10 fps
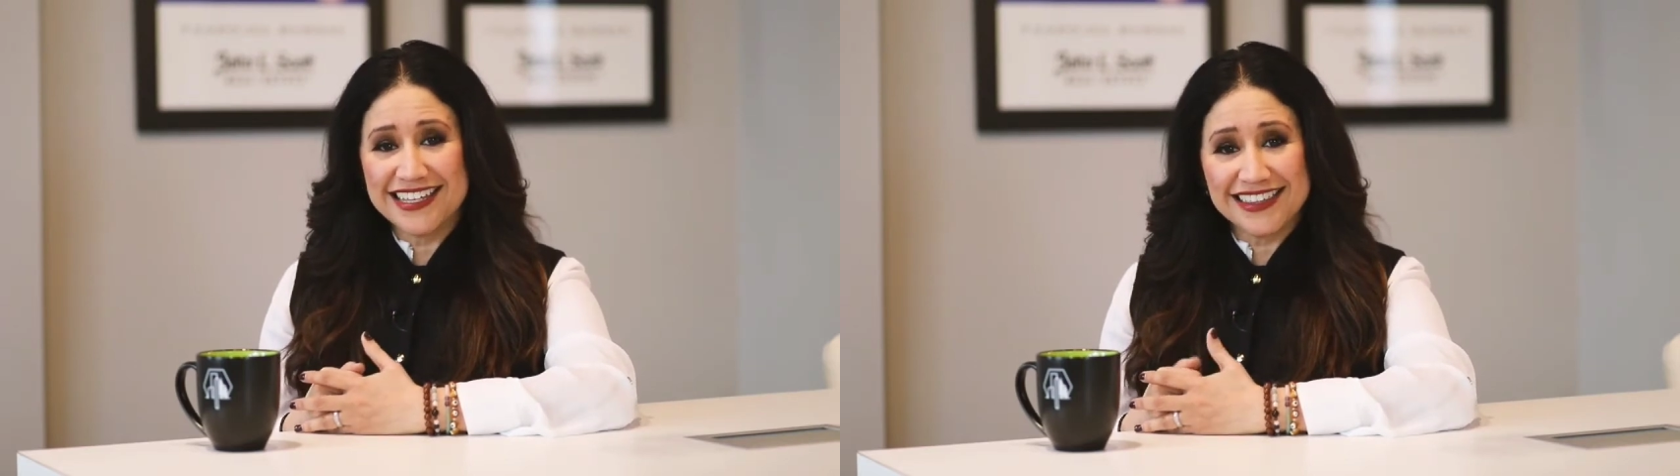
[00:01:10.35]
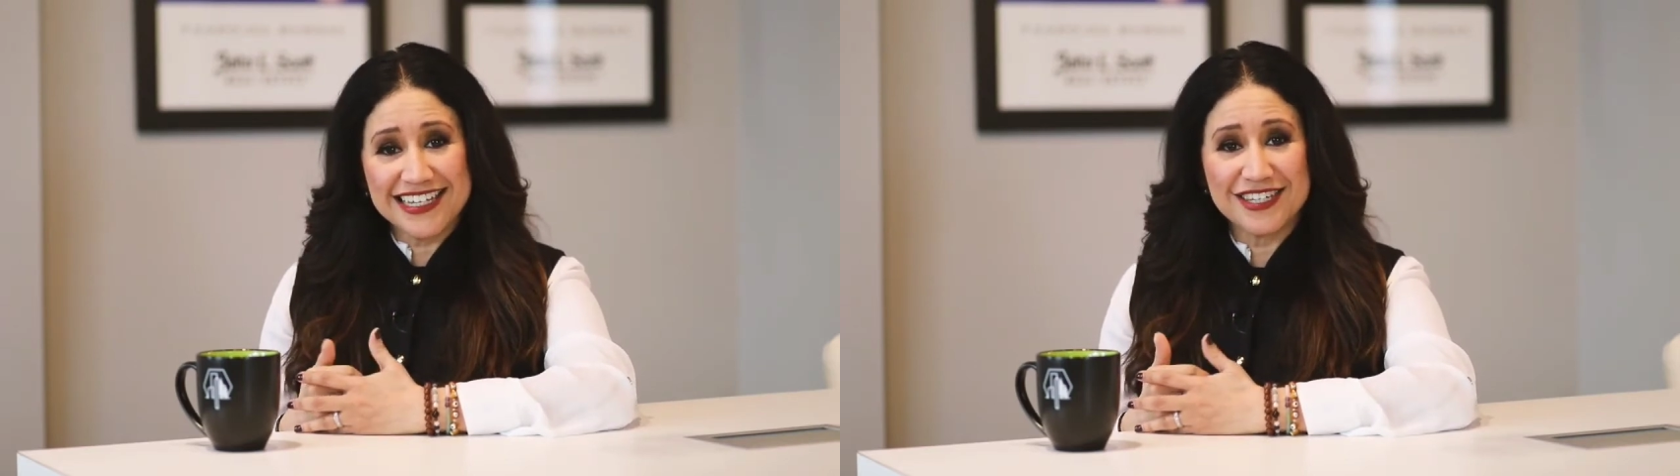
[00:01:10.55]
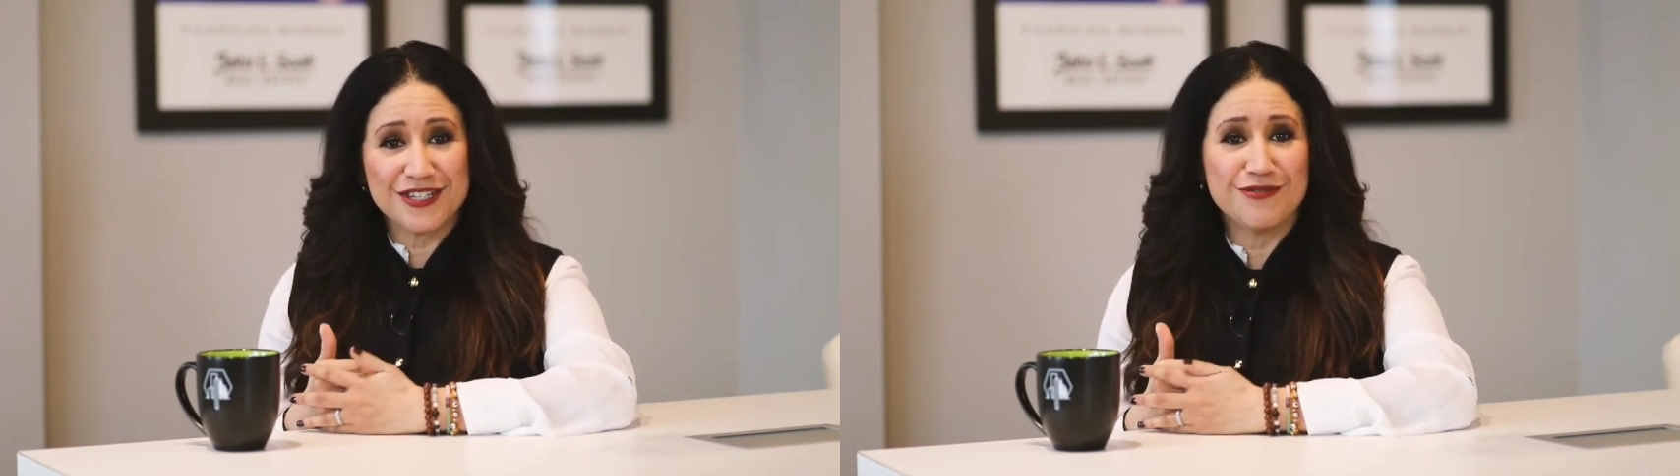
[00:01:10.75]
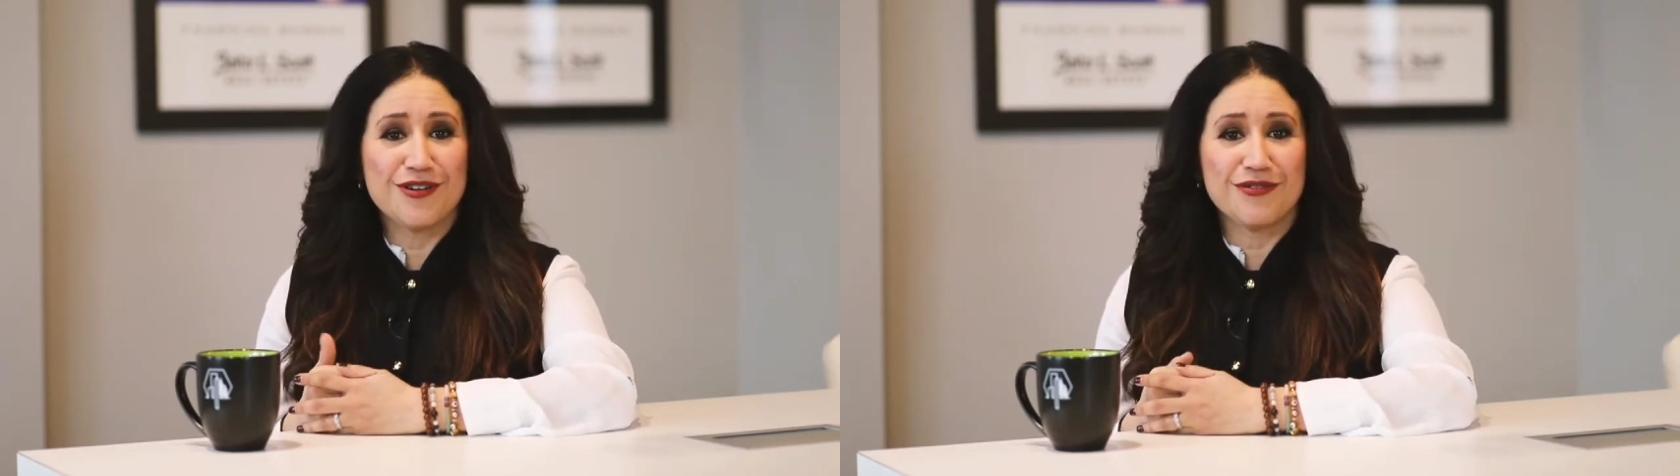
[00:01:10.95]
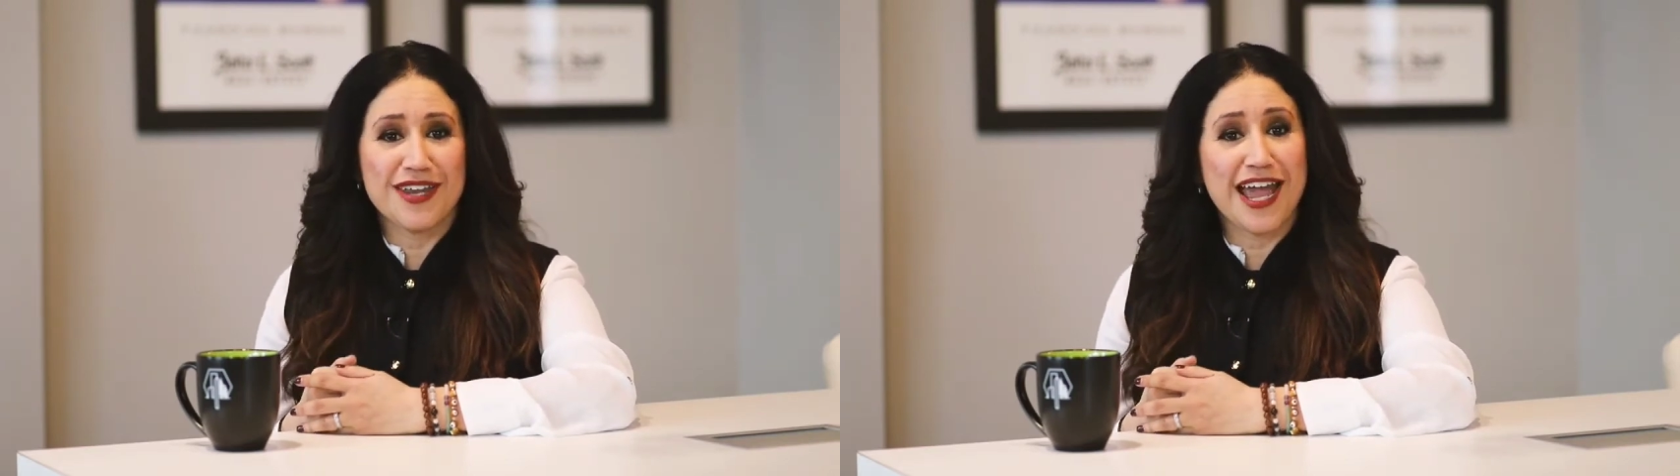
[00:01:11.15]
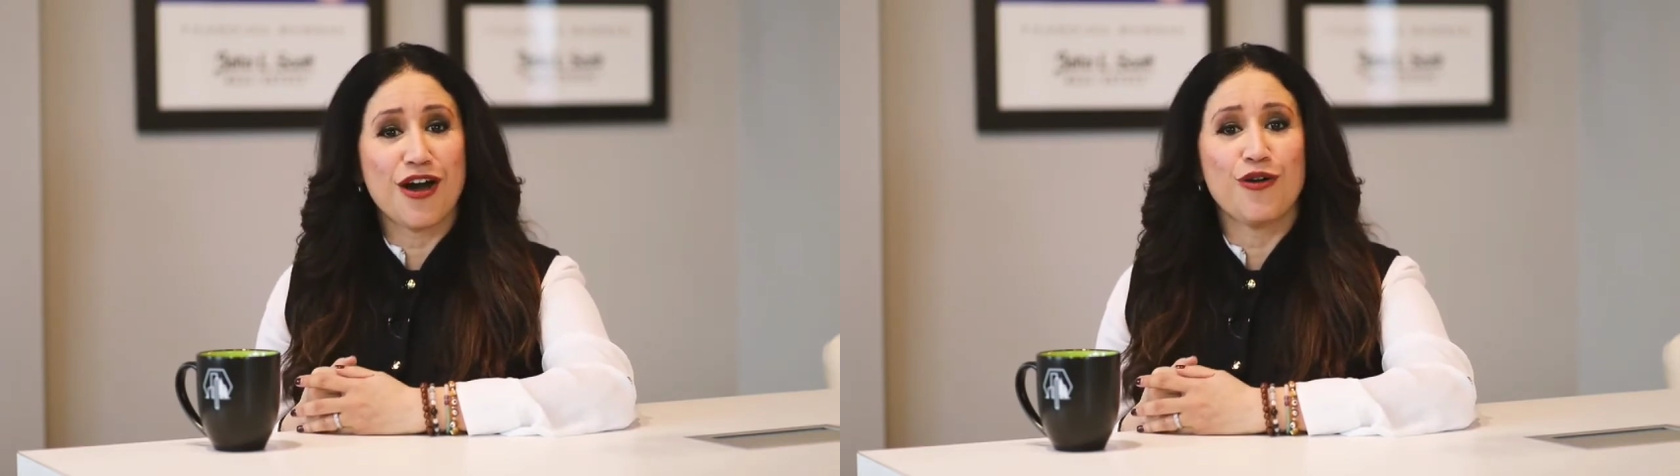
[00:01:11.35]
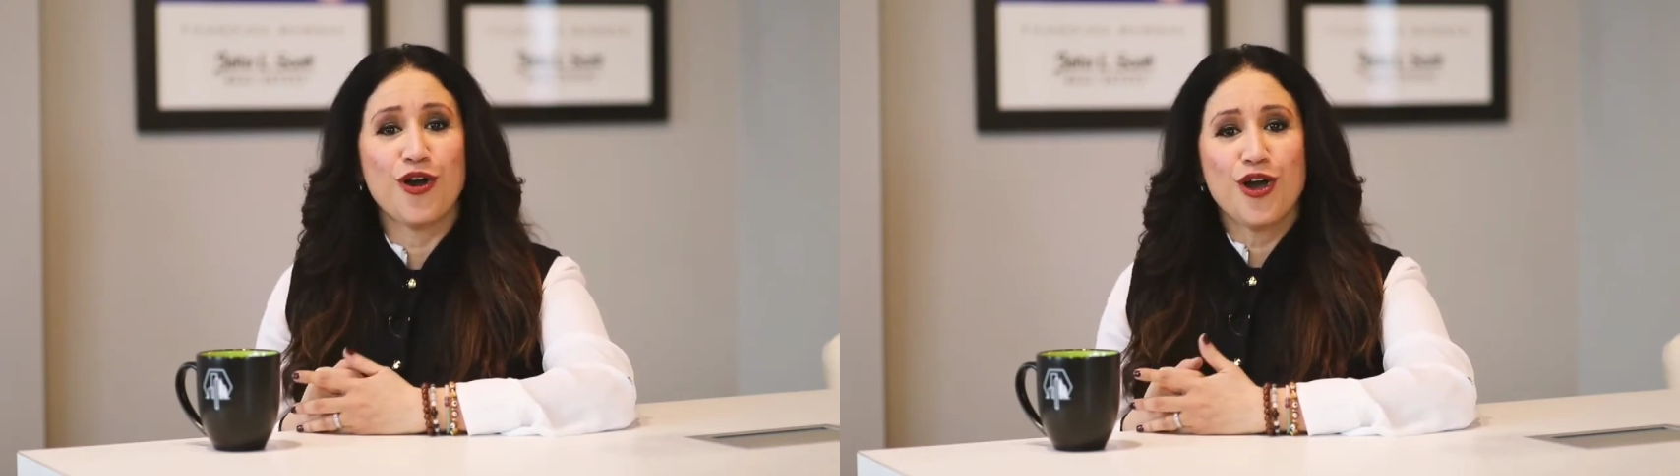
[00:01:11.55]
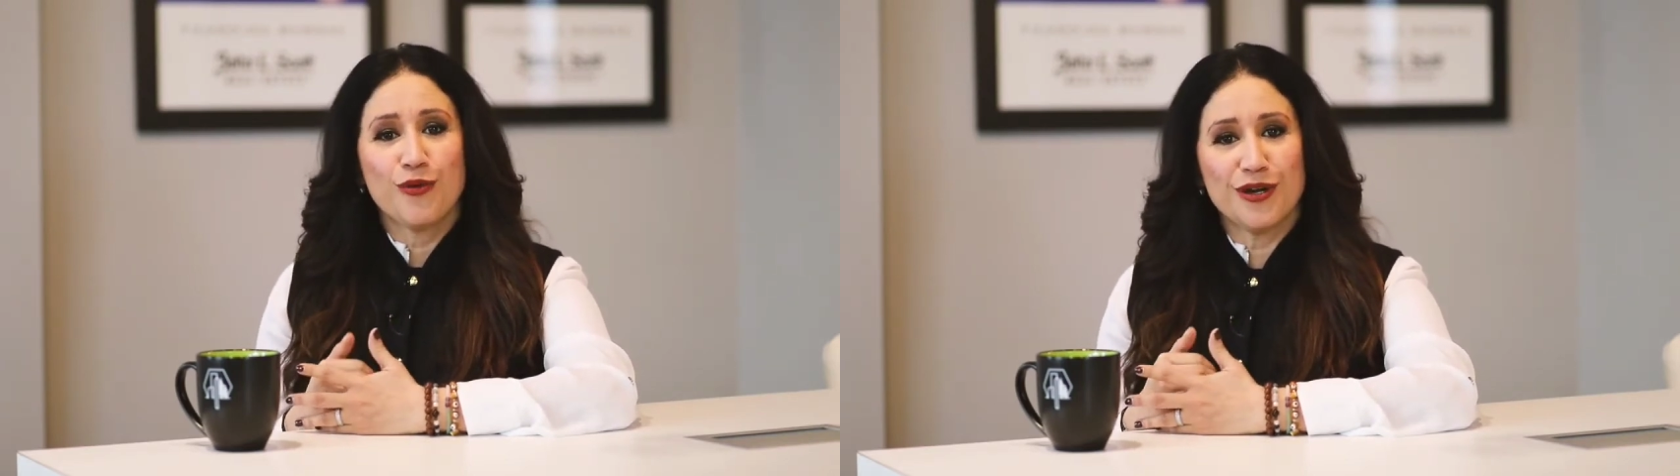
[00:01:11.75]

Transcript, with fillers: at least you know now